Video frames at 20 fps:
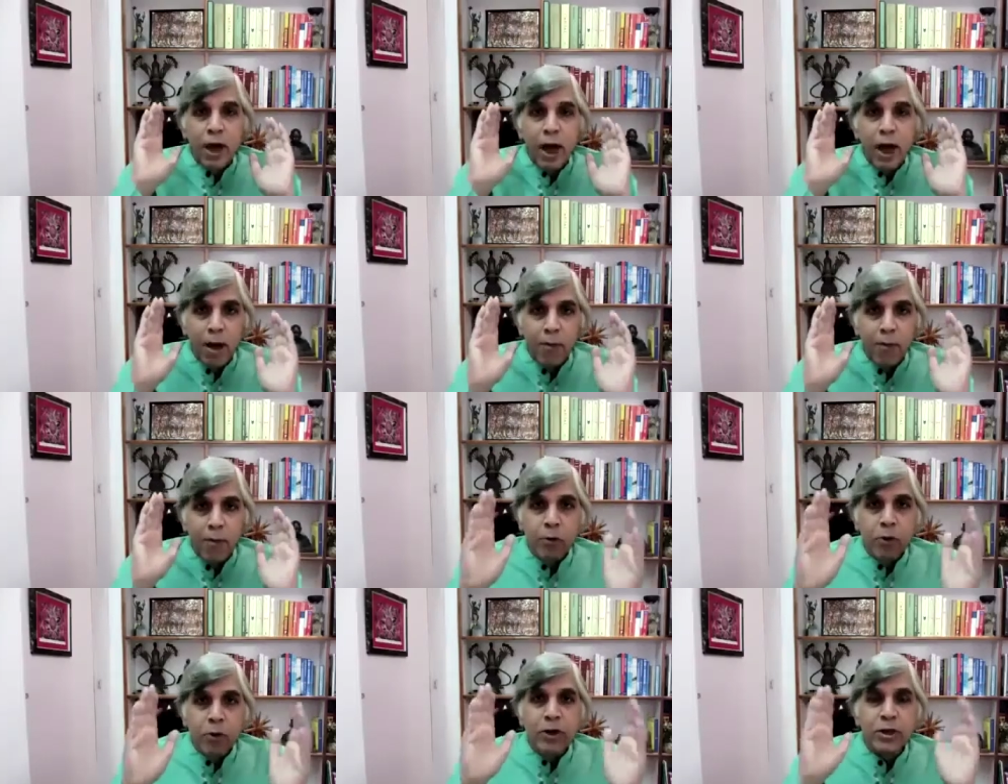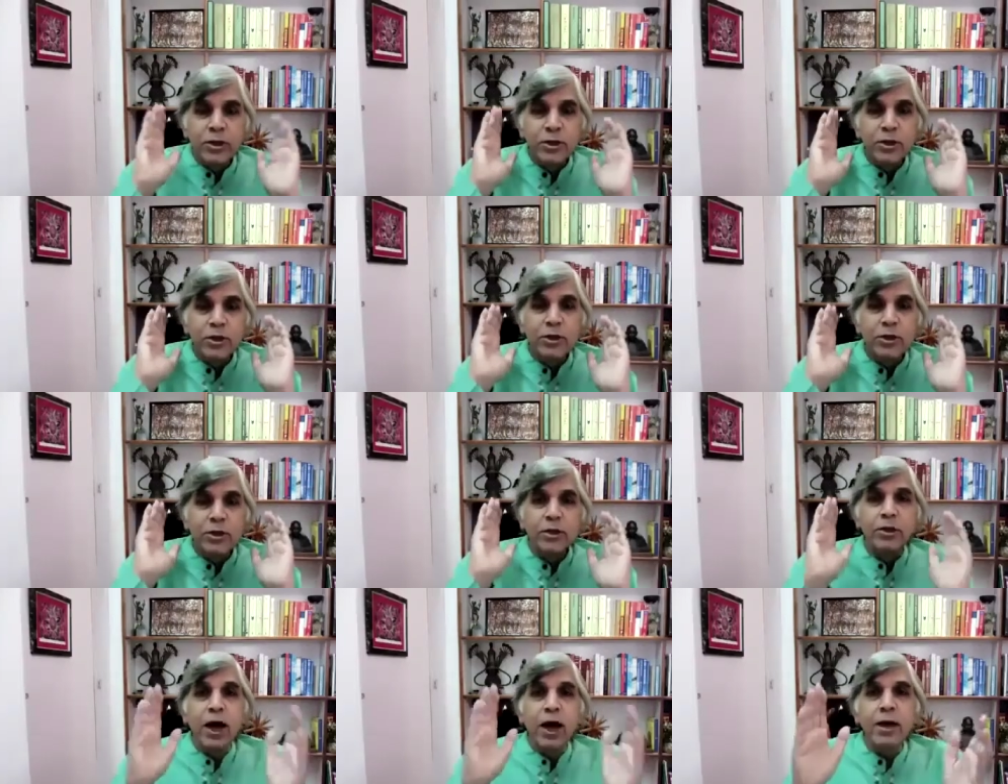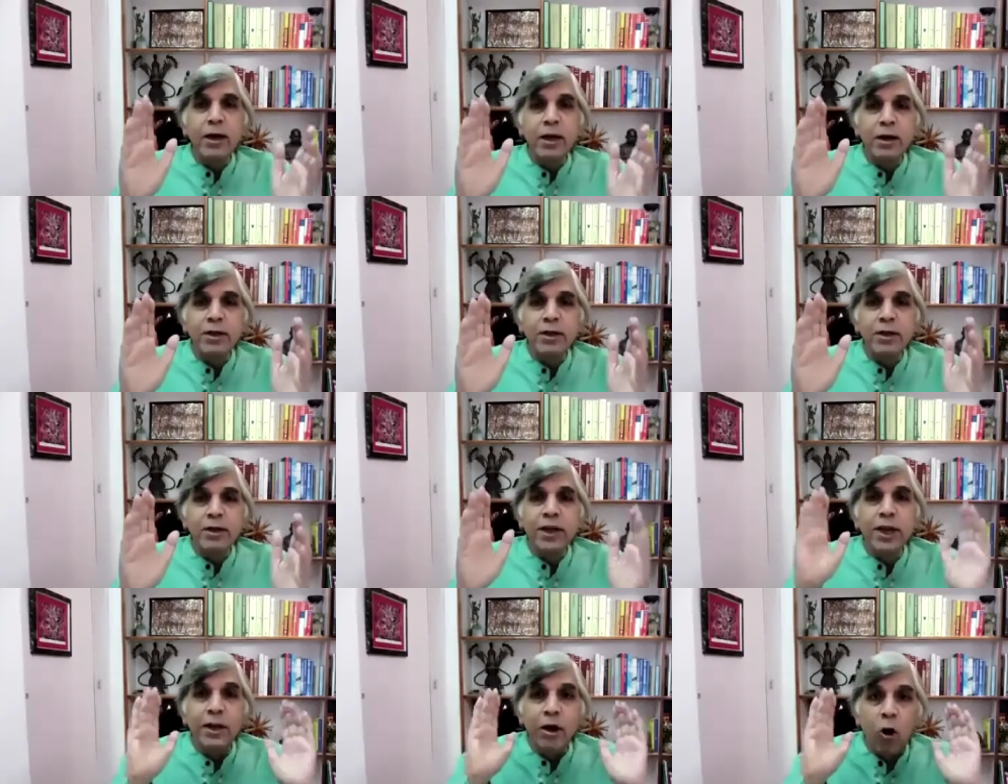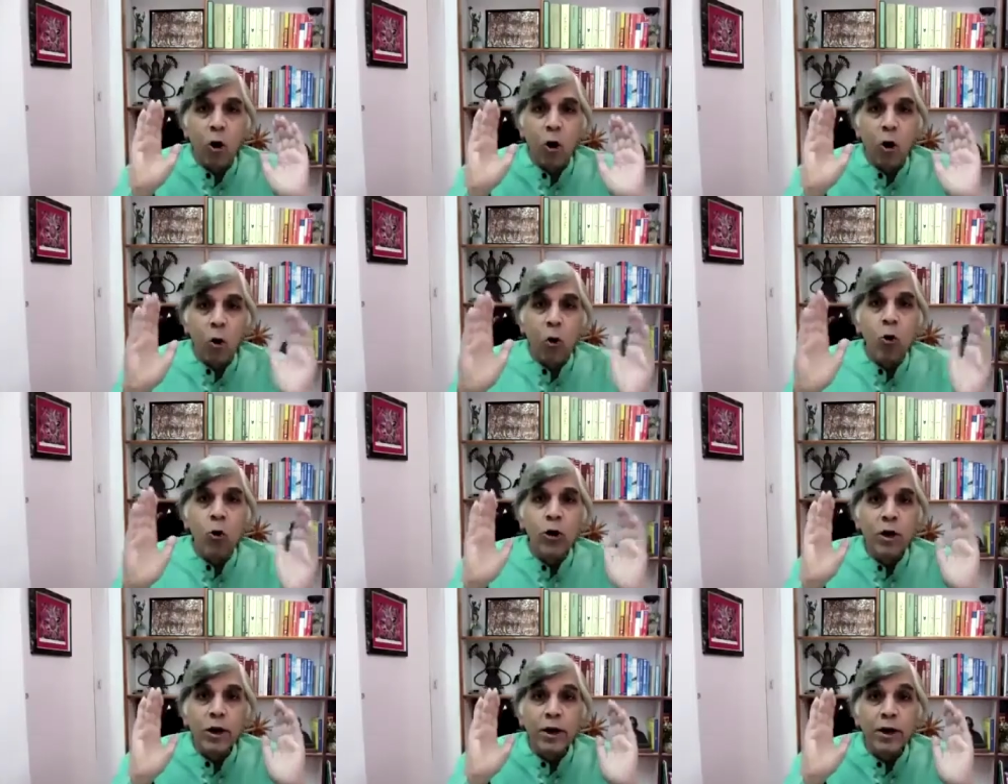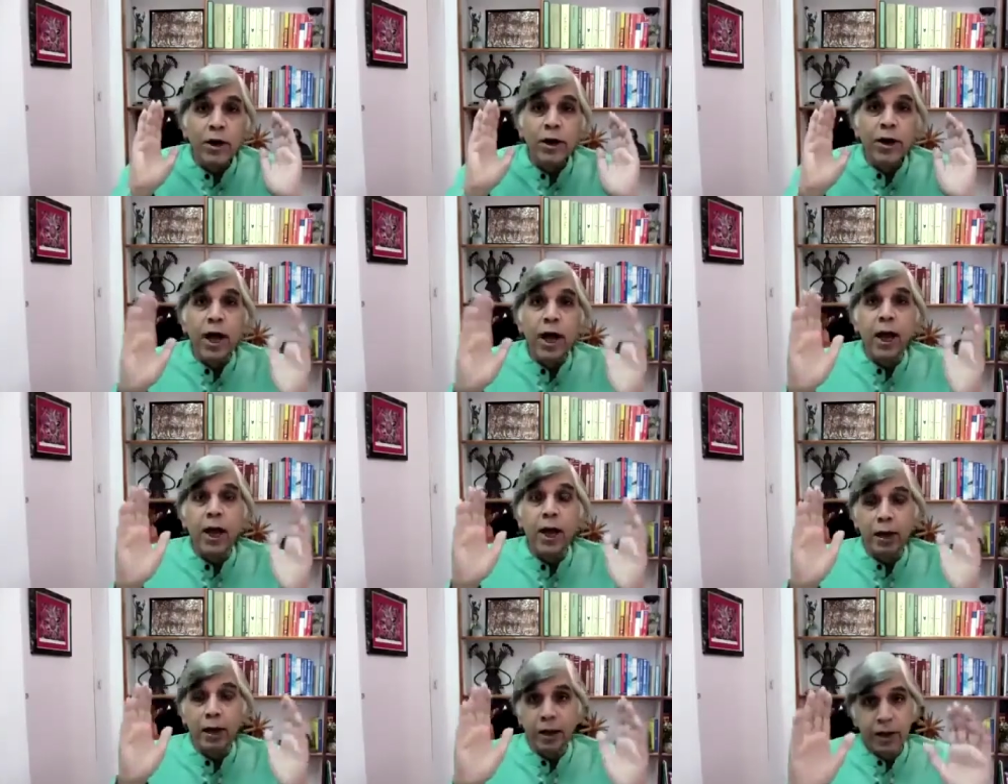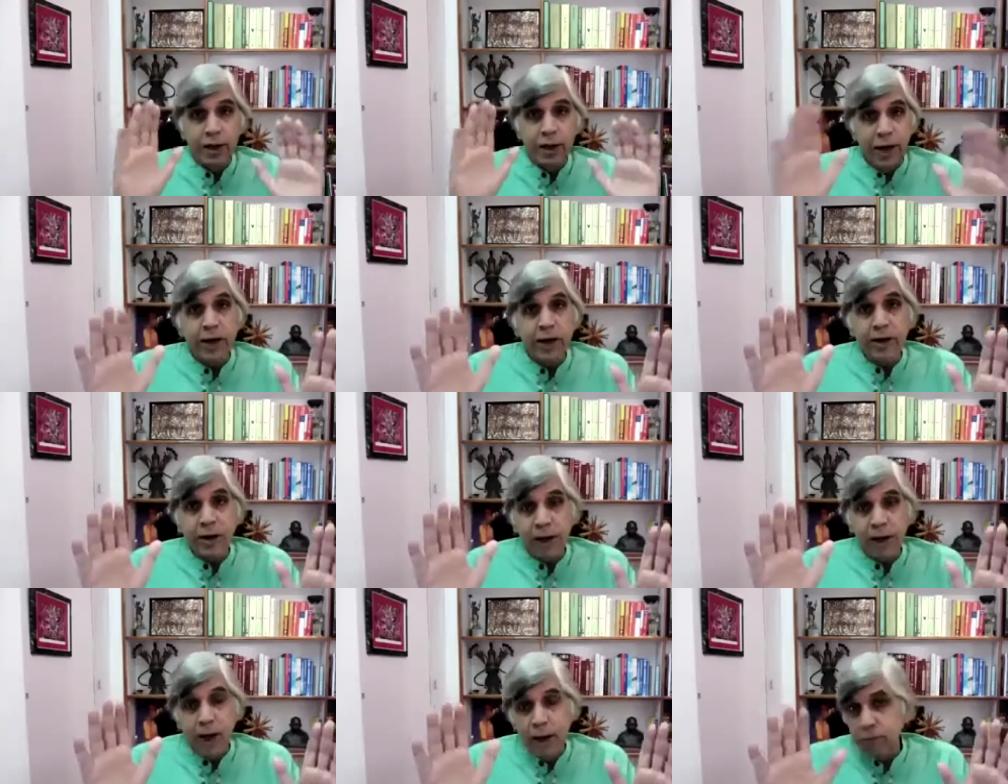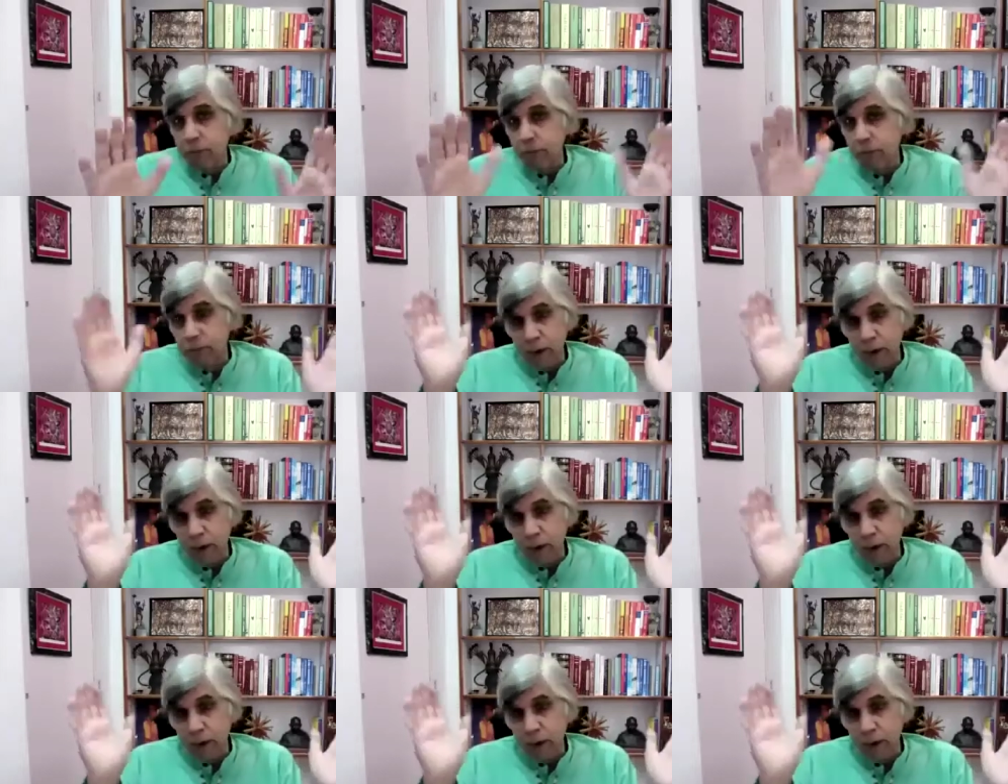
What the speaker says: ambulance sirens in a whole day, daytime.